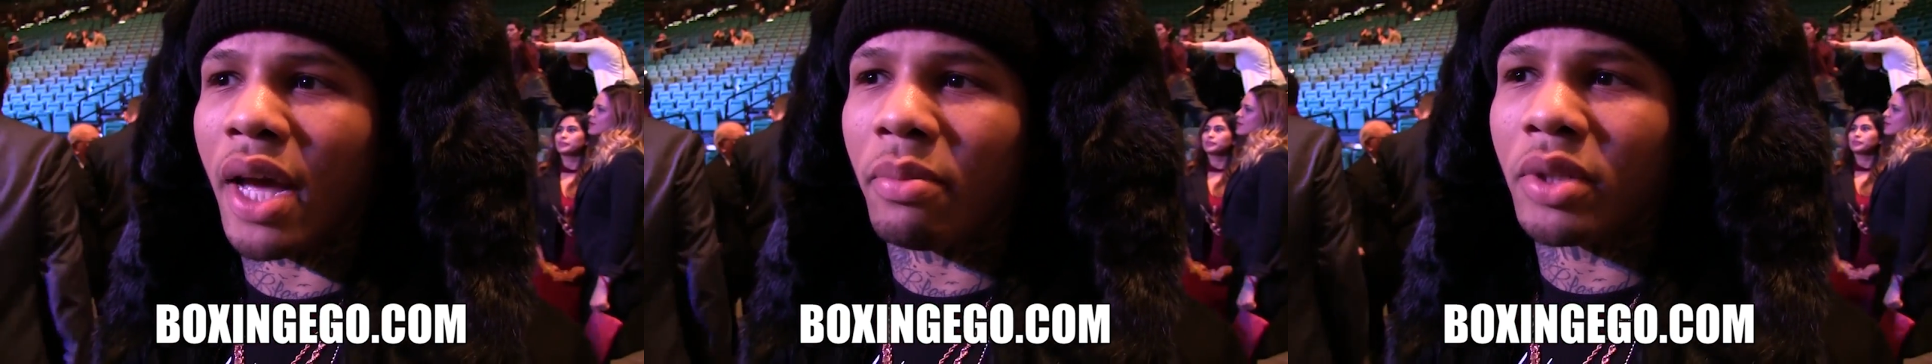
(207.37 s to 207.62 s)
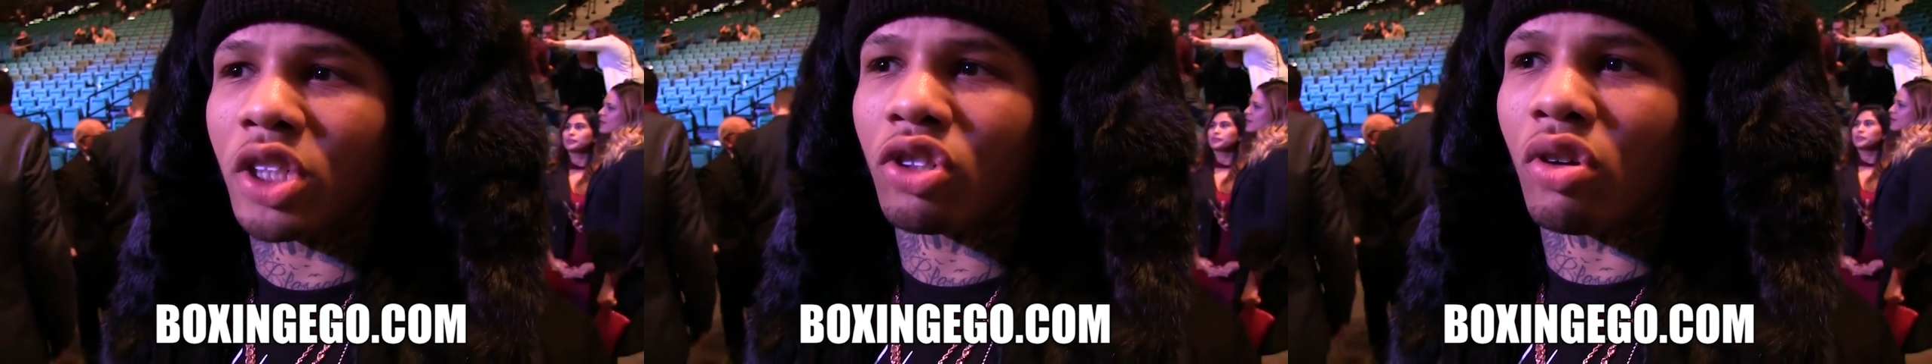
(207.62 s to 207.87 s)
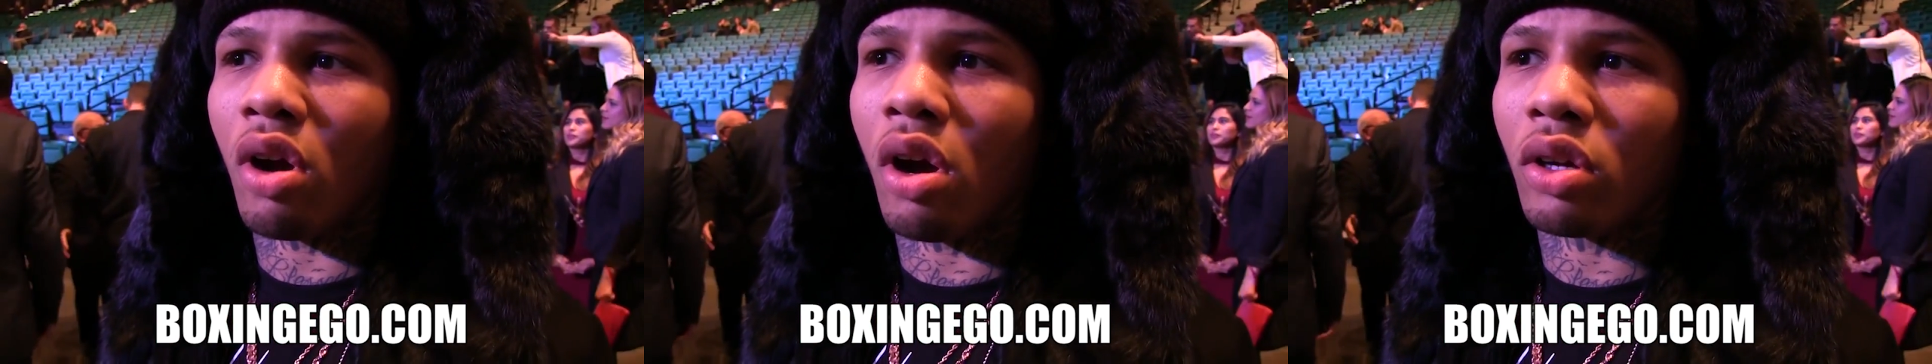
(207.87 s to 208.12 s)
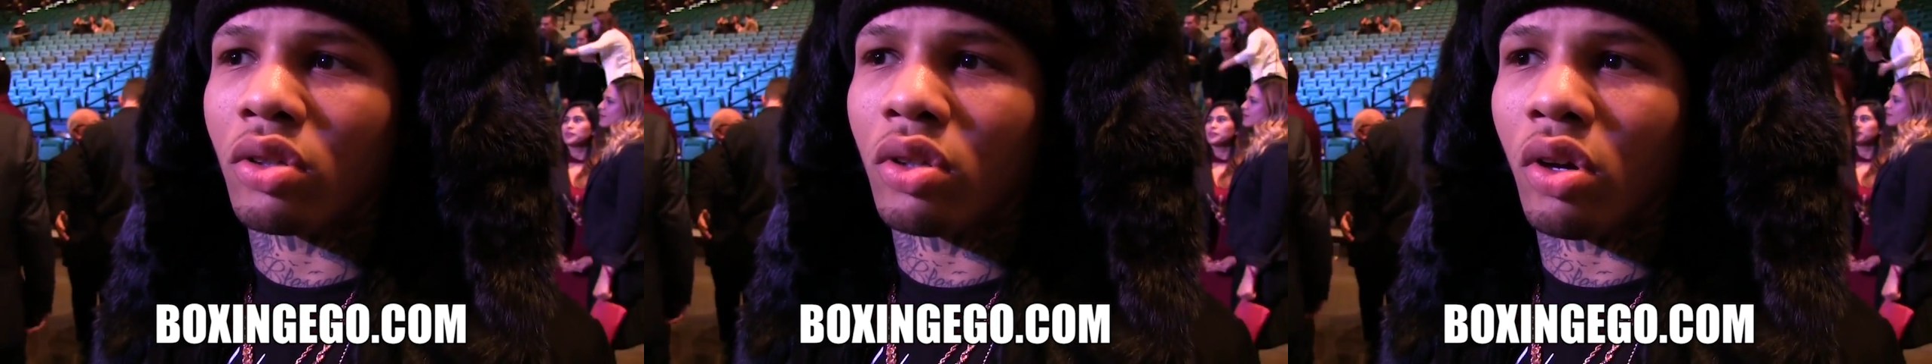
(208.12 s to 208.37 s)
a co-main
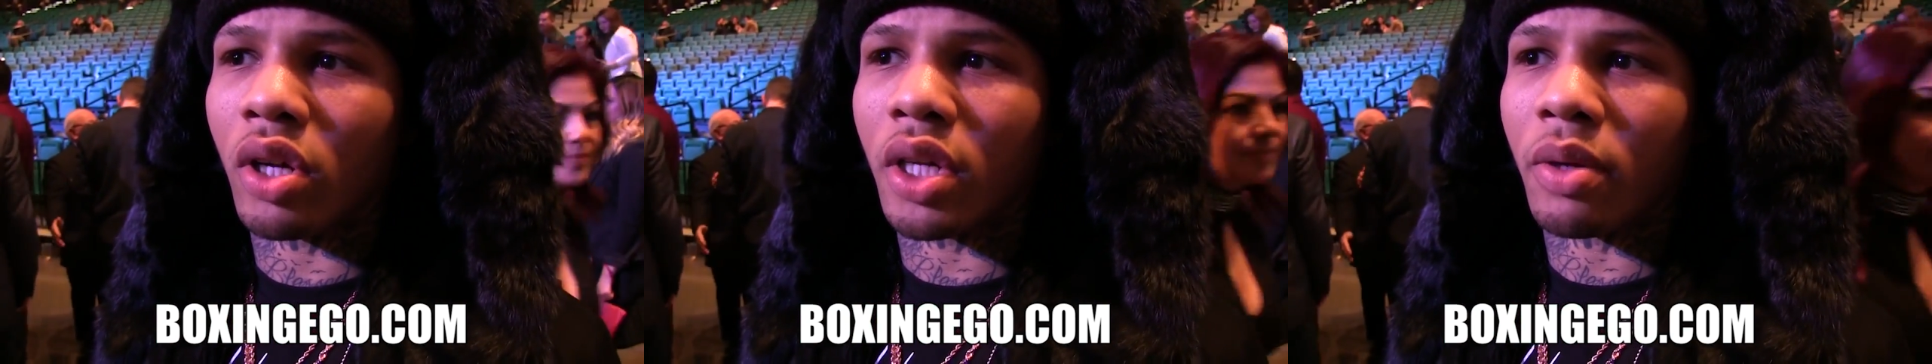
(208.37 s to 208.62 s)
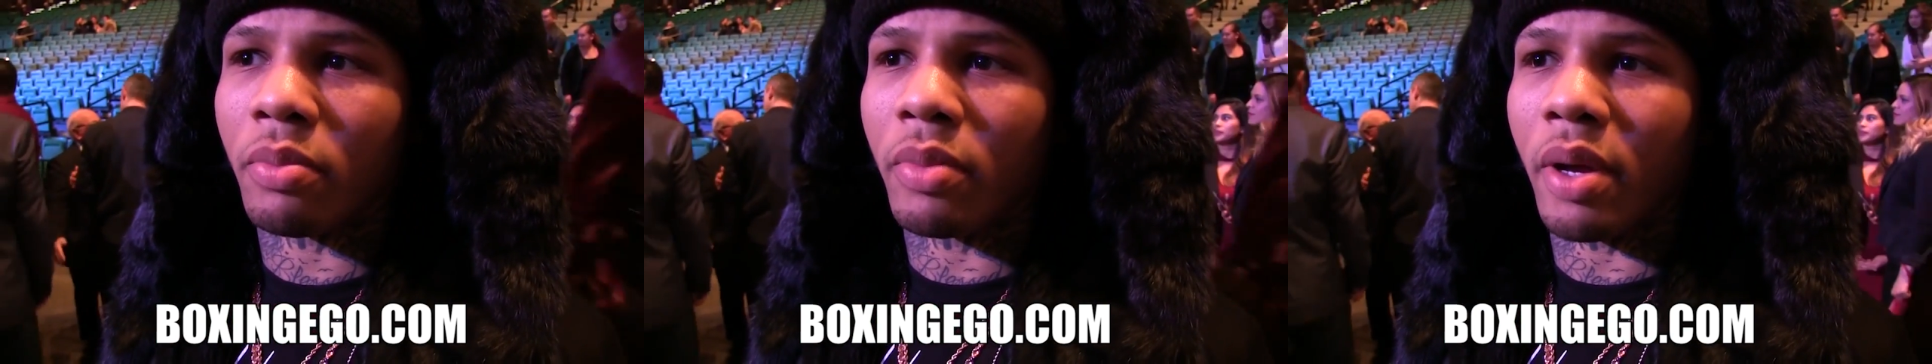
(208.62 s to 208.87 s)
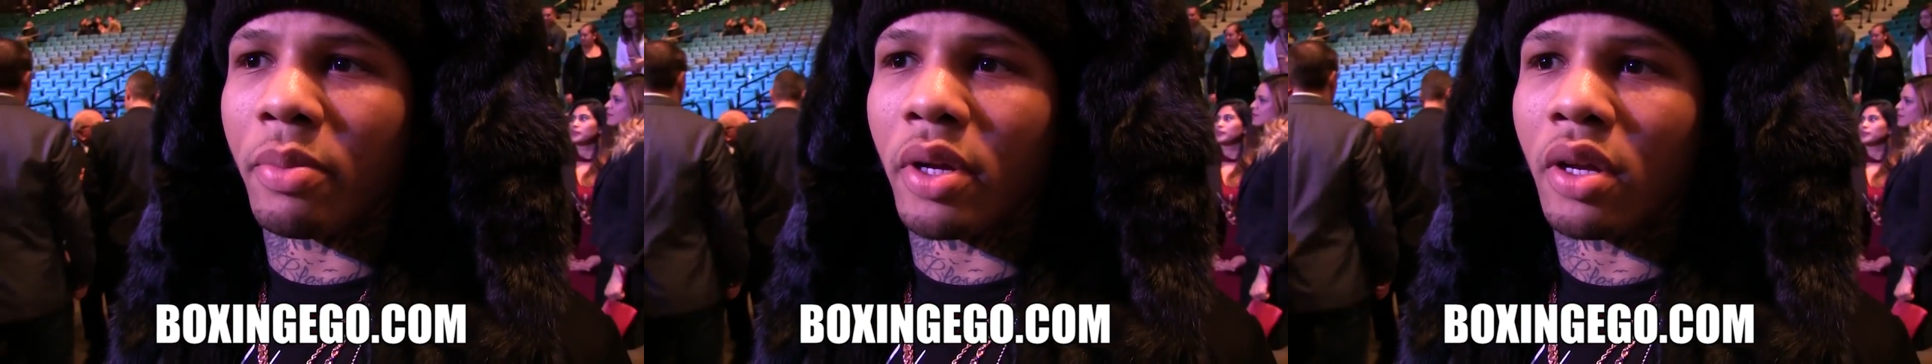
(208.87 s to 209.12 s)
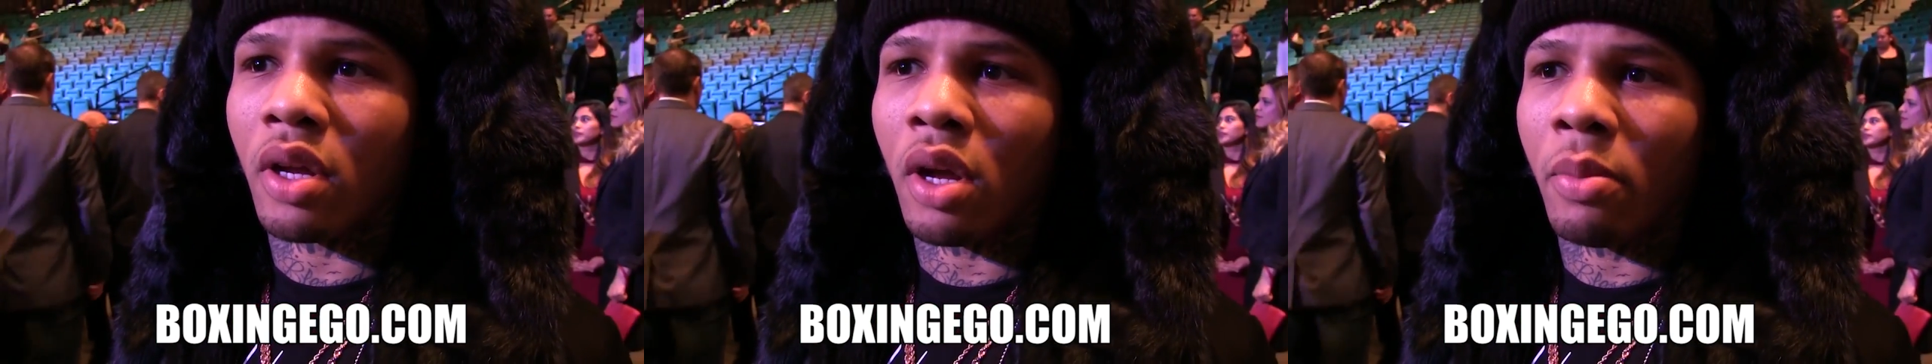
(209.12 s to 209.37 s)
event fight, I don't think it's a
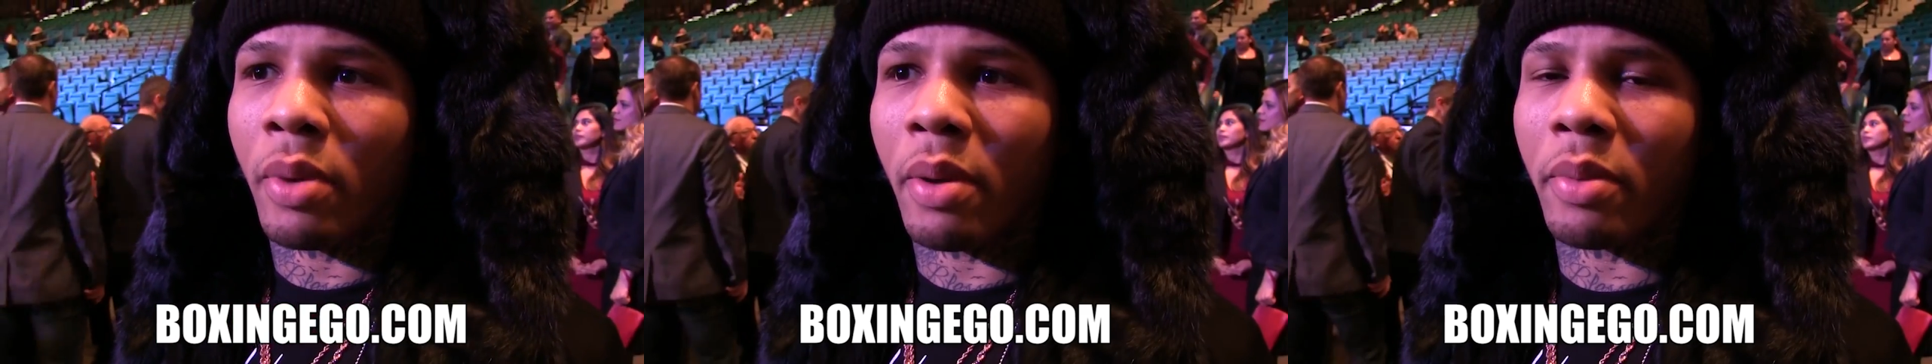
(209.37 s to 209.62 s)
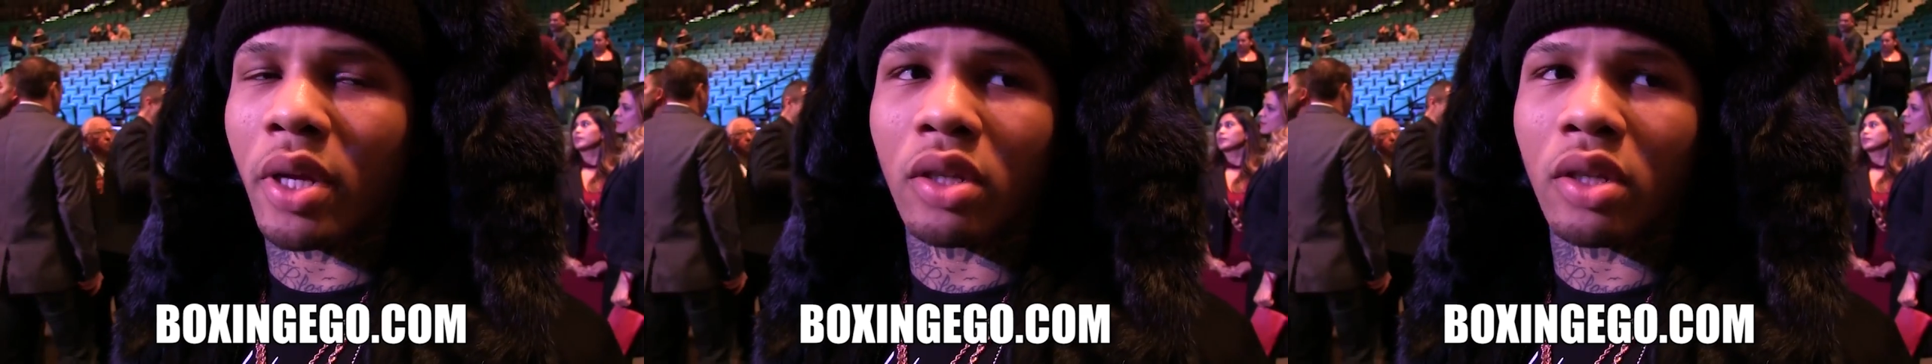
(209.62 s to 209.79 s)
bad fight.